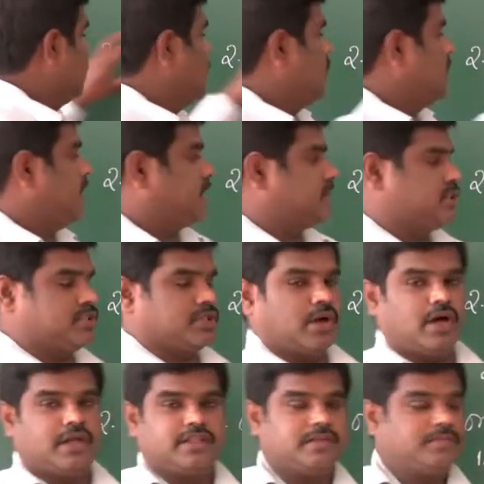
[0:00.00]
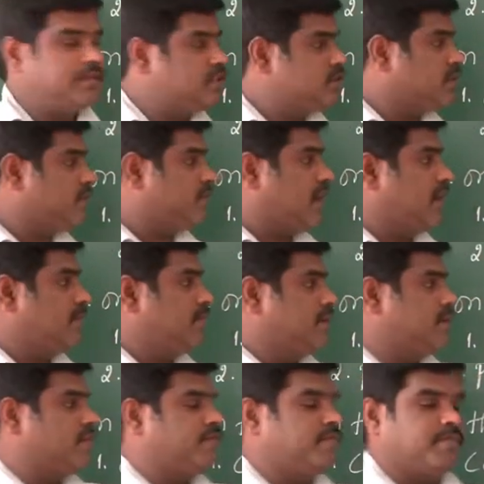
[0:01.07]
Next, on the basis of
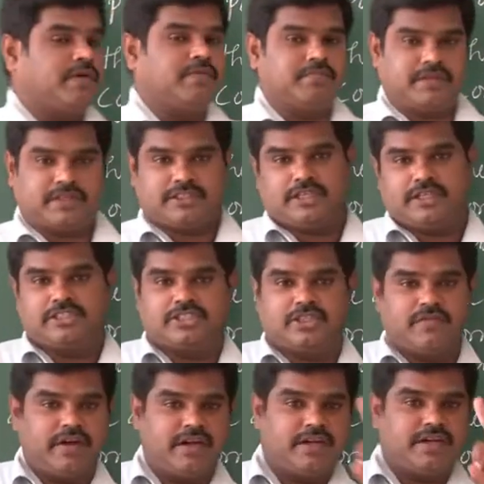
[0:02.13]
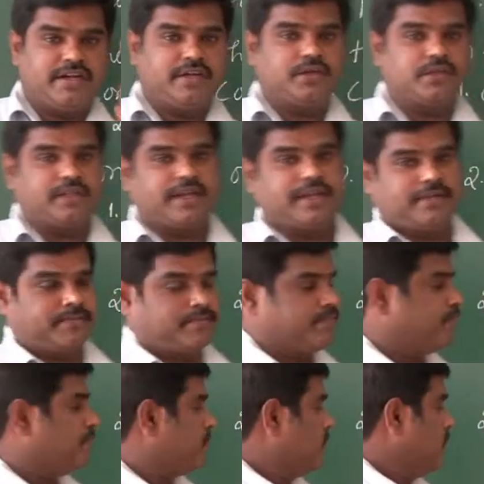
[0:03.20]
liability of members, it's divided into 3.
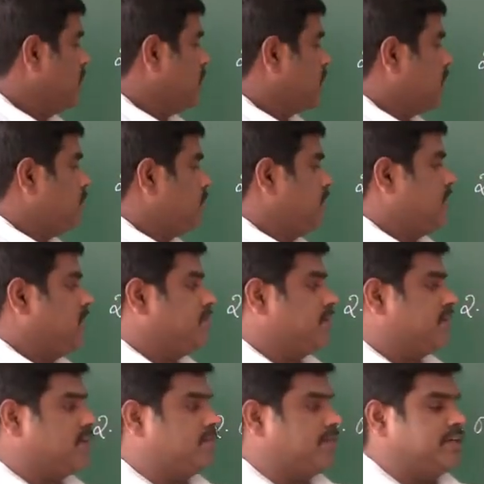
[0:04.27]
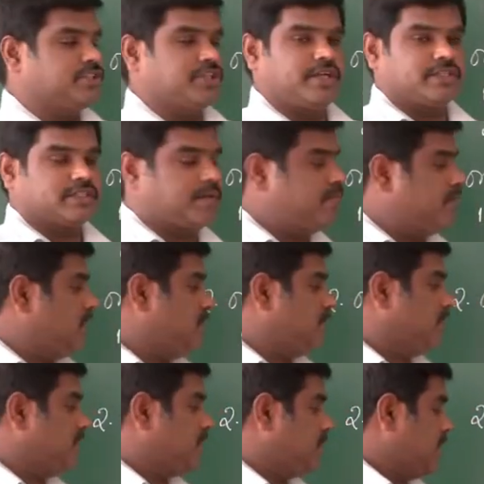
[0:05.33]
Company limited by shares, company
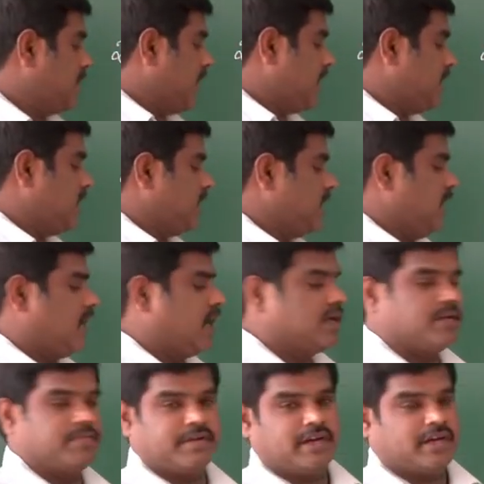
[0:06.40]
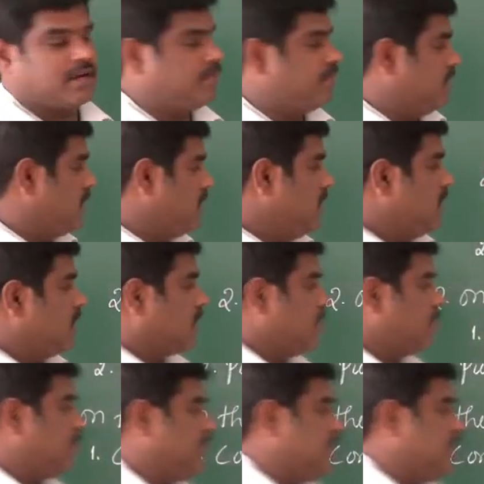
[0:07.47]
limited by guarantee, unlimited company. Company